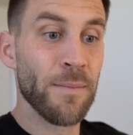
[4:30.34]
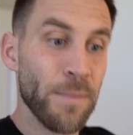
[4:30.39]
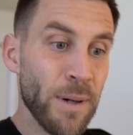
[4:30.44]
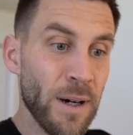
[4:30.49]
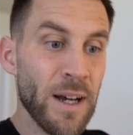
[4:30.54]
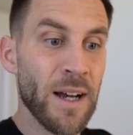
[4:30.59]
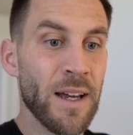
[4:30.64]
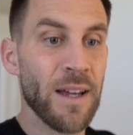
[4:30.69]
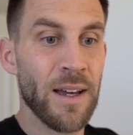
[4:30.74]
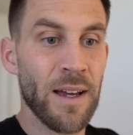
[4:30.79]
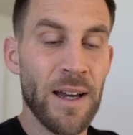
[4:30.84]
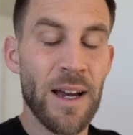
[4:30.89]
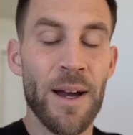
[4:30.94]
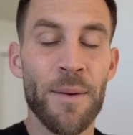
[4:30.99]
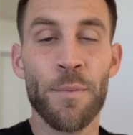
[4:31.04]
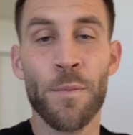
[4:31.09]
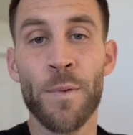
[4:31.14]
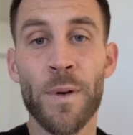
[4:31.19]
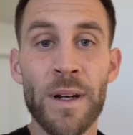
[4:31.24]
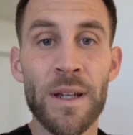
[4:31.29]
But
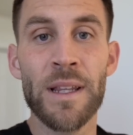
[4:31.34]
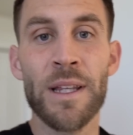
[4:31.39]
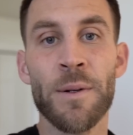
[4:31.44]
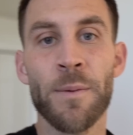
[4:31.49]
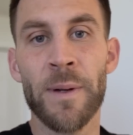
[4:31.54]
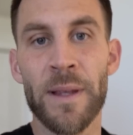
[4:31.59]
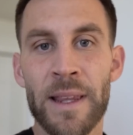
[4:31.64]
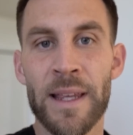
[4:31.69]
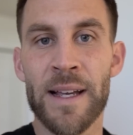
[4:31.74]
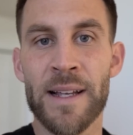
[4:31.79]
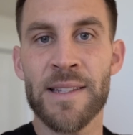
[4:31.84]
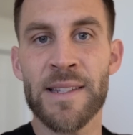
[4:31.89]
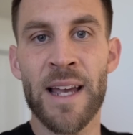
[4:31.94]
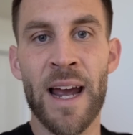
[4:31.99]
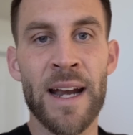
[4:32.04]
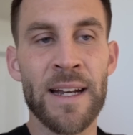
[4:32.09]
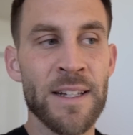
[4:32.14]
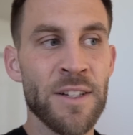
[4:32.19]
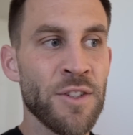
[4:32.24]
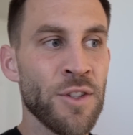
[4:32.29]
I'm really, really
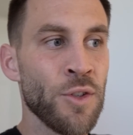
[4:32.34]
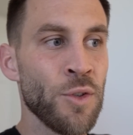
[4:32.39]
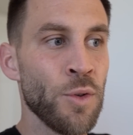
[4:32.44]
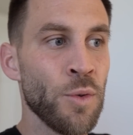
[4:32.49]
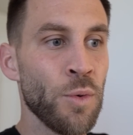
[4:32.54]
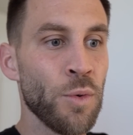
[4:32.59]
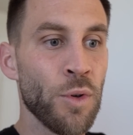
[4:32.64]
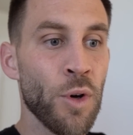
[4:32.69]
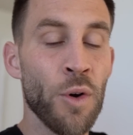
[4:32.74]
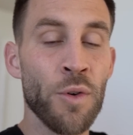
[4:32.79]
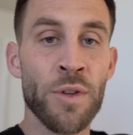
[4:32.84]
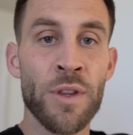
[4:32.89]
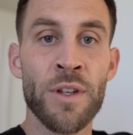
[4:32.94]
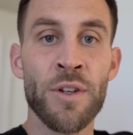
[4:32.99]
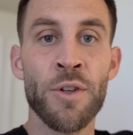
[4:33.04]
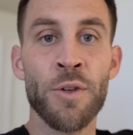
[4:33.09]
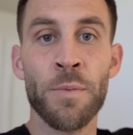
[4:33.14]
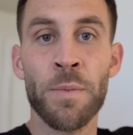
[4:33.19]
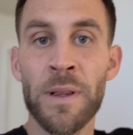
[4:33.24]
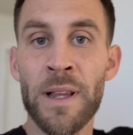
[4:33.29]
excited to go to the
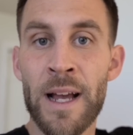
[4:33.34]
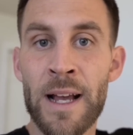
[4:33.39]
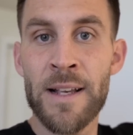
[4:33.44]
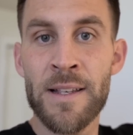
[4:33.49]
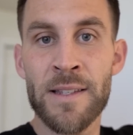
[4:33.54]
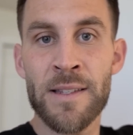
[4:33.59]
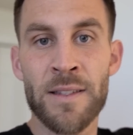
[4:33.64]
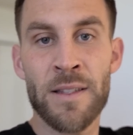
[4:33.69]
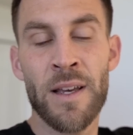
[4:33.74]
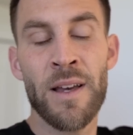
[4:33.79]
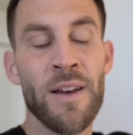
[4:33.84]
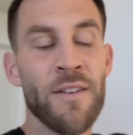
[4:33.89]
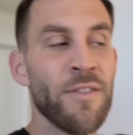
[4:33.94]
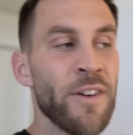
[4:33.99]
new place.